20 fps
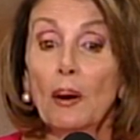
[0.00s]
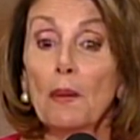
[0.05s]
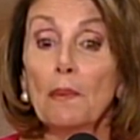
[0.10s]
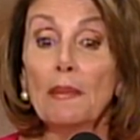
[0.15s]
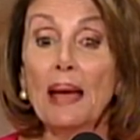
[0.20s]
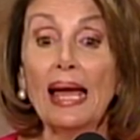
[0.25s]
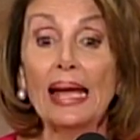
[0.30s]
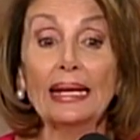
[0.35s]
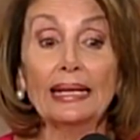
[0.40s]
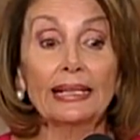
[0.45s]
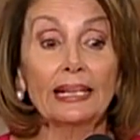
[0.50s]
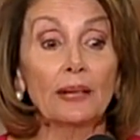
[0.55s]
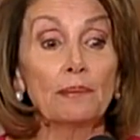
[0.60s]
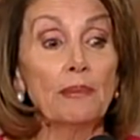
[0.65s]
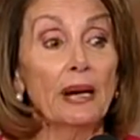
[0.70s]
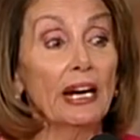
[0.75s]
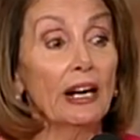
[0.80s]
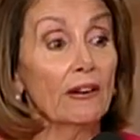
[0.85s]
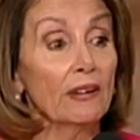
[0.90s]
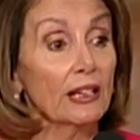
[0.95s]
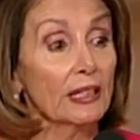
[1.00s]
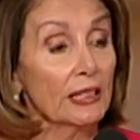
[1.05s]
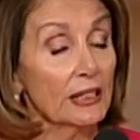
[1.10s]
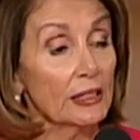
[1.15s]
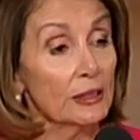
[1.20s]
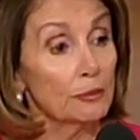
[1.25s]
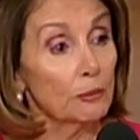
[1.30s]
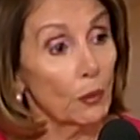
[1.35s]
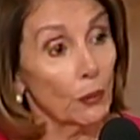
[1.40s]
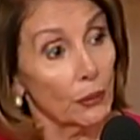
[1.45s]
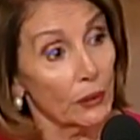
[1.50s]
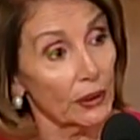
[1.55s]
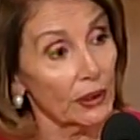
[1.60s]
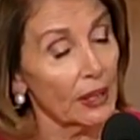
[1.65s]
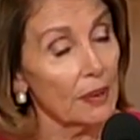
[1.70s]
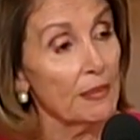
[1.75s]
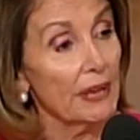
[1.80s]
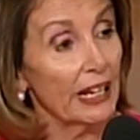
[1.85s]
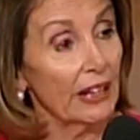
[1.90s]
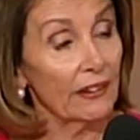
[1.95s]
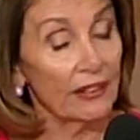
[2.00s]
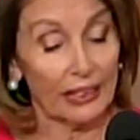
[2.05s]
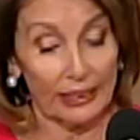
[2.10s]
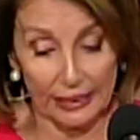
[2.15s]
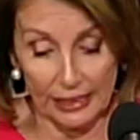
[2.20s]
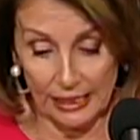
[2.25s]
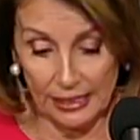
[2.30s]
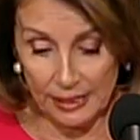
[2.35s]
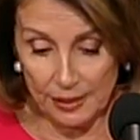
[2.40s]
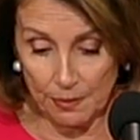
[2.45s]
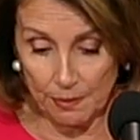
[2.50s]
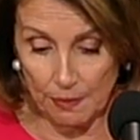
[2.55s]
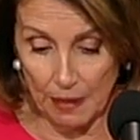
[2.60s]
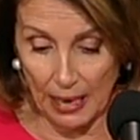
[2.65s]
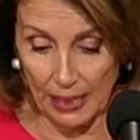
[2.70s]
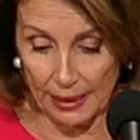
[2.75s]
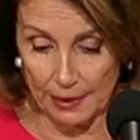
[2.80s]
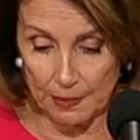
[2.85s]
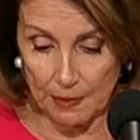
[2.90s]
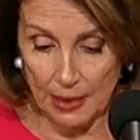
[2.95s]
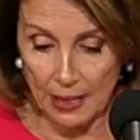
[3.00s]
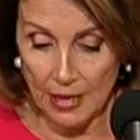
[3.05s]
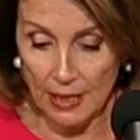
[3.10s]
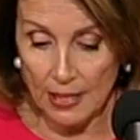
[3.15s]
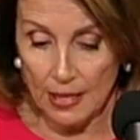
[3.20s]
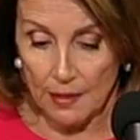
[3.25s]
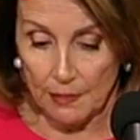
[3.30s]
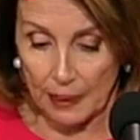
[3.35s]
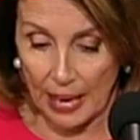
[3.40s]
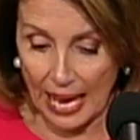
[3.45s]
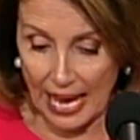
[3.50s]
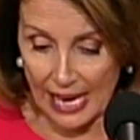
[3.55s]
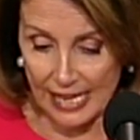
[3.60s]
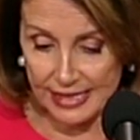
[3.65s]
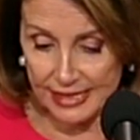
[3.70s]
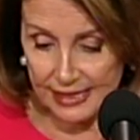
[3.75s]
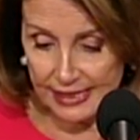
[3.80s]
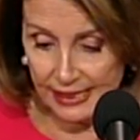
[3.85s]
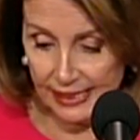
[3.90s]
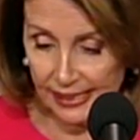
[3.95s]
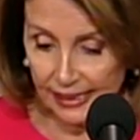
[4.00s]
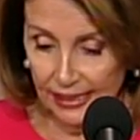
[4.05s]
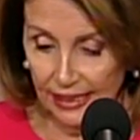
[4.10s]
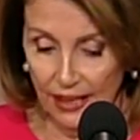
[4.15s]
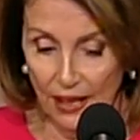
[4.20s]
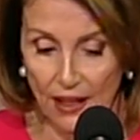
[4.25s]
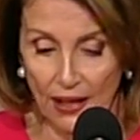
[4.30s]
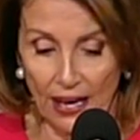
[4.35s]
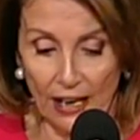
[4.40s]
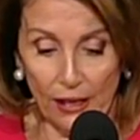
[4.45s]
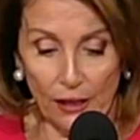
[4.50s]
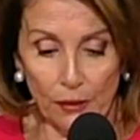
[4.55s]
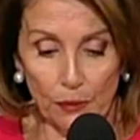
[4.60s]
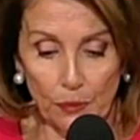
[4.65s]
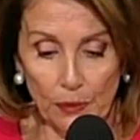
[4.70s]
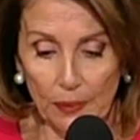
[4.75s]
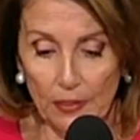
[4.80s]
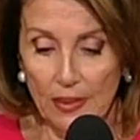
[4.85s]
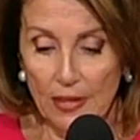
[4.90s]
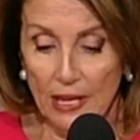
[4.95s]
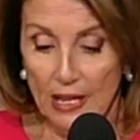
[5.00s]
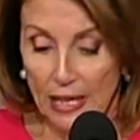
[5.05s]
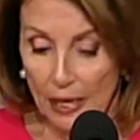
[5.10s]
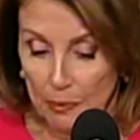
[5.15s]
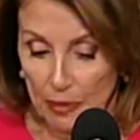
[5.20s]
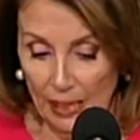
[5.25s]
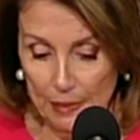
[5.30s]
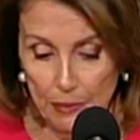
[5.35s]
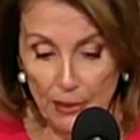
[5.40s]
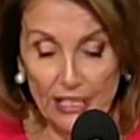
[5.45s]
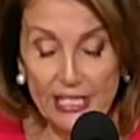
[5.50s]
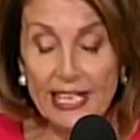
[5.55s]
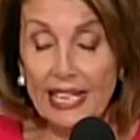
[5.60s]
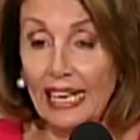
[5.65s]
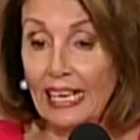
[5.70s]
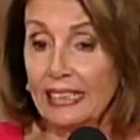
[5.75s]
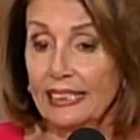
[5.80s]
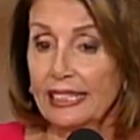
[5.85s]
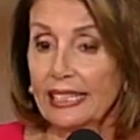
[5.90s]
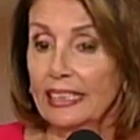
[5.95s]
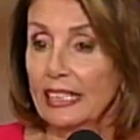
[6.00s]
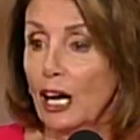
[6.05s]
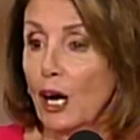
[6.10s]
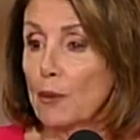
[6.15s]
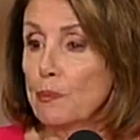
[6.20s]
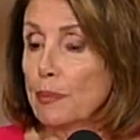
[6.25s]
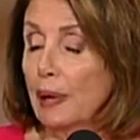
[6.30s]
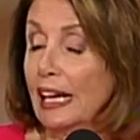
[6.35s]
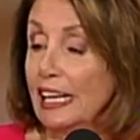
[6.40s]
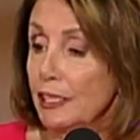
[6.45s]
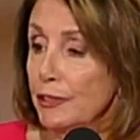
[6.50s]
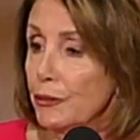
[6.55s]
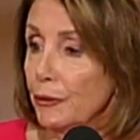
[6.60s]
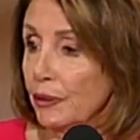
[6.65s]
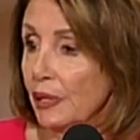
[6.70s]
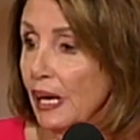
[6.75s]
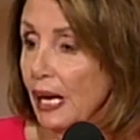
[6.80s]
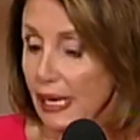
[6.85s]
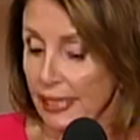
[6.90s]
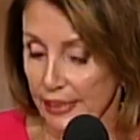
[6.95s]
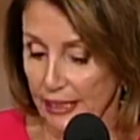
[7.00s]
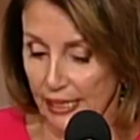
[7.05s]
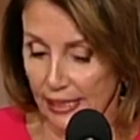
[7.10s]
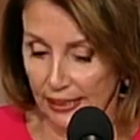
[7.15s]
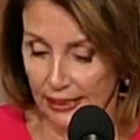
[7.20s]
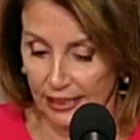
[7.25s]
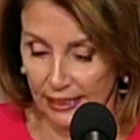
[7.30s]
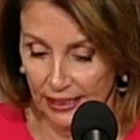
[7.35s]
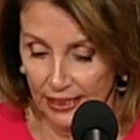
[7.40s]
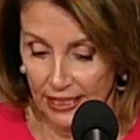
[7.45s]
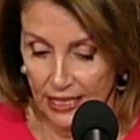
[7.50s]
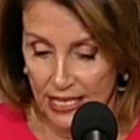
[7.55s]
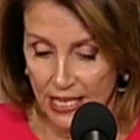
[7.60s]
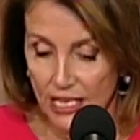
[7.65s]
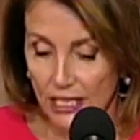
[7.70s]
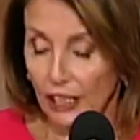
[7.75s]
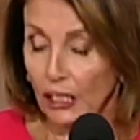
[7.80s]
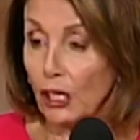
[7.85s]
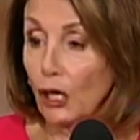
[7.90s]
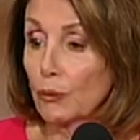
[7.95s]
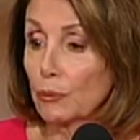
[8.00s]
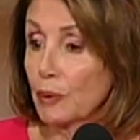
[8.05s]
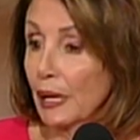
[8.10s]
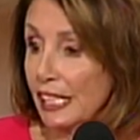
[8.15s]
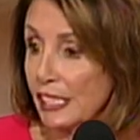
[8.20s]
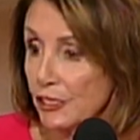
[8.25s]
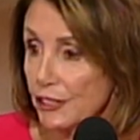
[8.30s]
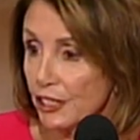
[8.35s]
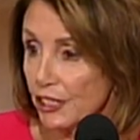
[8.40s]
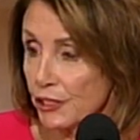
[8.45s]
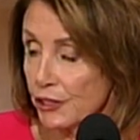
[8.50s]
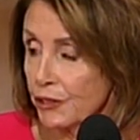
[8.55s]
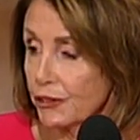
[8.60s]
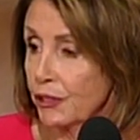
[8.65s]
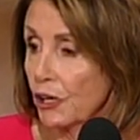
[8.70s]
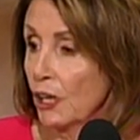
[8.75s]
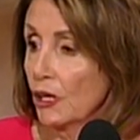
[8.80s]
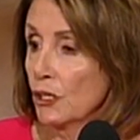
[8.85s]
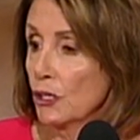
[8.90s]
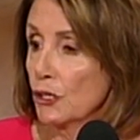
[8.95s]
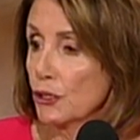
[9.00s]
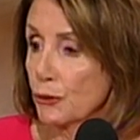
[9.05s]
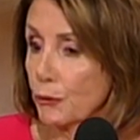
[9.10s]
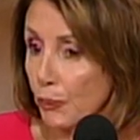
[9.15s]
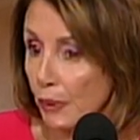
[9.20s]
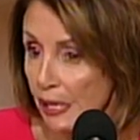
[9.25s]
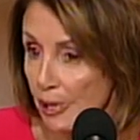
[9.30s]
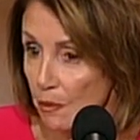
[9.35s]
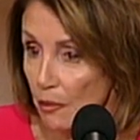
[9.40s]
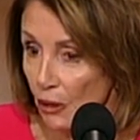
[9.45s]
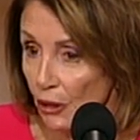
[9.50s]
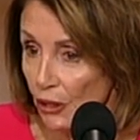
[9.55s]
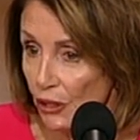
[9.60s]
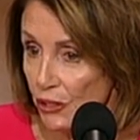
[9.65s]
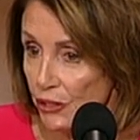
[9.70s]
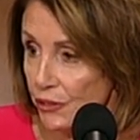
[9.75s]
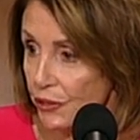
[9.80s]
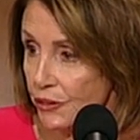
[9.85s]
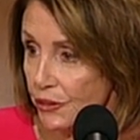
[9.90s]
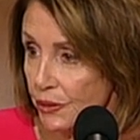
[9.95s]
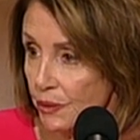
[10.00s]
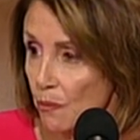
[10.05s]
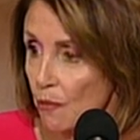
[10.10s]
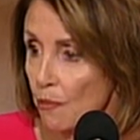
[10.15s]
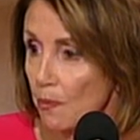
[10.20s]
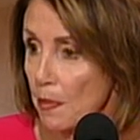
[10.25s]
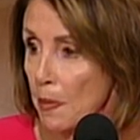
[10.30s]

will make America more American by passing our, by protecting our patriotic, courageous dreamers.